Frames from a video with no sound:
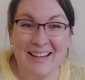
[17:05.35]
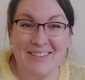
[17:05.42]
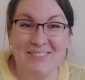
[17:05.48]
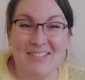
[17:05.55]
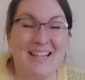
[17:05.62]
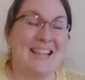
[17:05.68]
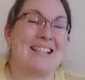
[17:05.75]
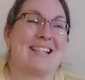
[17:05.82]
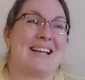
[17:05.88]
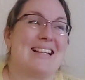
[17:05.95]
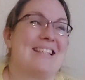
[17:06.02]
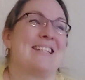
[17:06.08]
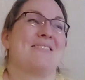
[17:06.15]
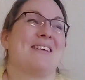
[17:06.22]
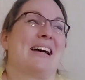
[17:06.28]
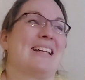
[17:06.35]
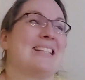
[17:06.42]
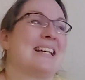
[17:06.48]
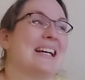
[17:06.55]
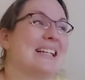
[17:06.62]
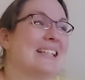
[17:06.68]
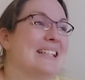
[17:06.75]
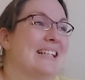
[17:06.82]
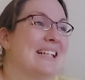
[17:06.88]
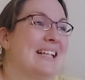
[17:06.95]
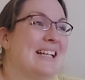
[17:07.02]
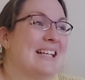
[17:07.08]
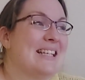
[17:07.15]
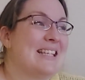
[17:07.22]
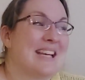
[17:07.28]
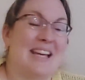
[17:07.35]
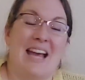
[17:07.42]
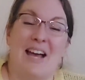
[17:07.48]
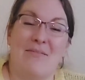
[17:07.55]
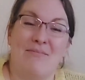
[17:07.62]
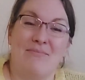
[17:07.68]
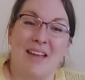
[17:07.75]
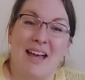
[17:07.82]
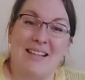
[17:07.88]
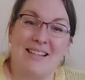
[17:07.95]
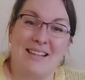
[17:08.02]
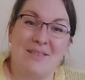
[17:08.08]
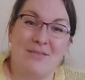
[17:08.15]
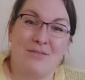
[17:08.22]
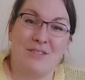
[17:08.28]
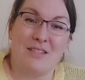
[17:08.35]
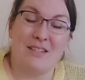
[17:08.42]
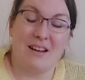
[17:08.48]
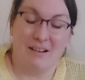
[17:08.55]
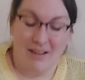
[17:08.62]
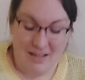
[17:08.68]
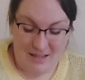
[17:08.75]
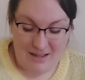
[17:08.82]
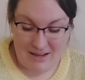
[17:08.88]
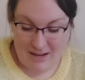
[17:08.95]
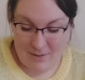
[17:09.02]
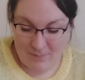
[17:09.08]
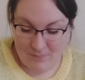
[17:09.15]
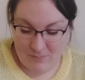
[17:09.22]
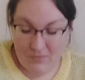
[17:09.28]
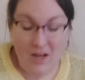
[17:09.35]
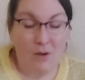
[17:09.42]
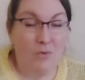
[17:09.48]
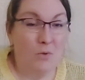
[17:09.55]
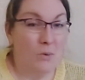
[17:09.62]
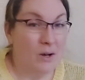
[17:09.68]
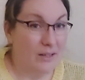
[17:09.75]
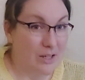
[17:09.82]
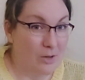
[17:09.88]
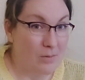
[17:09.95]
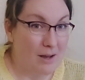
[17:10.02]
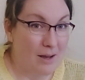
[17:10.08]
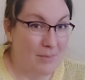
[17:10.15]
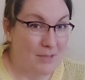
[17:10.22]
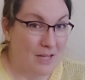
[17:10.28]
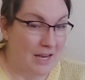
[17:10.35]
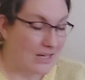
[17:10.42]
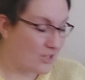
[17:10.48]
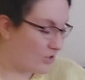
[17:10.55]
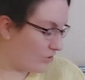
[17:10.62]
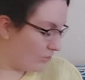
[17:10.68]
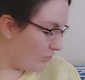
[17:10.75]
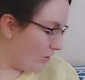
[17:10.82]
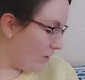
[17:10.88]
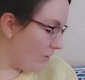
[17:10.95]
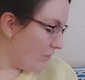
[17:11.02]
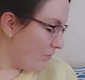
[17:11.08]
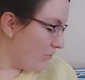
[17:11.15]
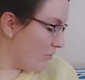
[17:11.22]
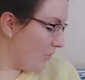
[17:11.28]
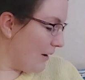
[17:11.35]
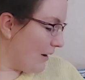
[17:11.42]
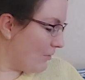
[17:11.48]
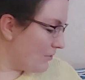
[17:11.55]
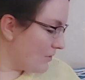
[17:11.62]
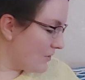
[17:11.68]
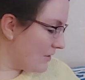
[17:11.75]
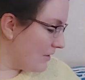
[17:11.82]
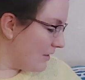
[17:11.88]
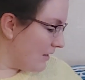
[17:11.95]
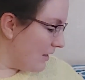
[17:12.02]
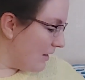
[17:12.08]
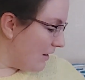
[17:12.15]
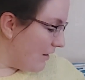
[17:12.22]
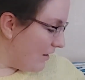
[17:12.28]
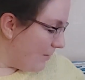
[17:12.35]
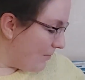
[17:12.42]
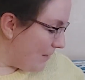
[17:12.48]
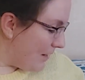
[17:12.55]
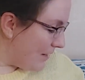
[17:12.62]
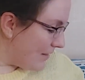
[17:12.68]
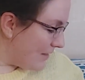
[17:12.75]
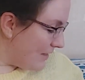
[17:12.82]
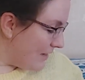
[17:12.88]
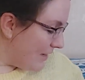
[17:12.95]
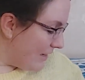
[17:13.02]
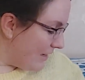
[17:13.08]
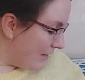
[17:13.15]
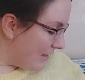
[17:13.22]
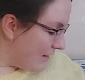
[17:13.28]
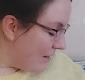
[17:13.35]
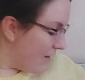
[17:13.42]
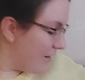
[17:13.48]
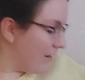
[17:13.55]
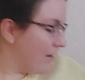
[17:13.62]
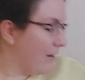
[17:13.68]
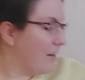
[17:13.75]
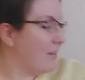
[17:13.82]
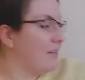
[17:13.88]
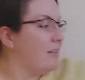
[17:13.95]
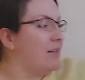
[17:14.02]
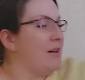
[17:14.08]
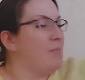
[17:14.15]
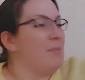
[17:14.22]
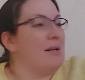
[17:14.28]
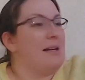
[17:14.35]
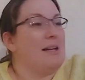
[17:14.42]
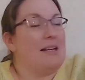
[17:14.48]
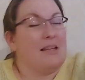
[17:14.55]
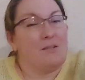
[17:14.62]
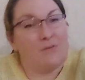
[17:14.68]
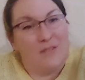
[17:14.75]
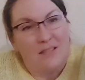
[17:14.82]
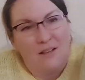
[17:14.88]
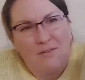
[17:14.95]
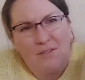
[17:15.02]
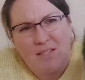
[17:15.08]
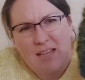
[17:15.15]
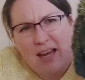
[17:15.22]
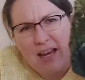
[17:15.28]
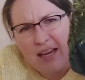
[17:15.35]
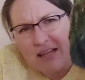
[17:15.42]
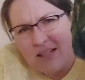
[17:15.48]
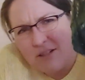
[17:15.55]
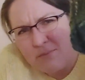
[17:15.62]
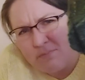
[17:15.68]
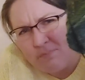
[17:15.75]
I'm really excited about it. So yeah, that's it for tonight. I was working on my habitation throughout. I'm adding in colour, I believe 17.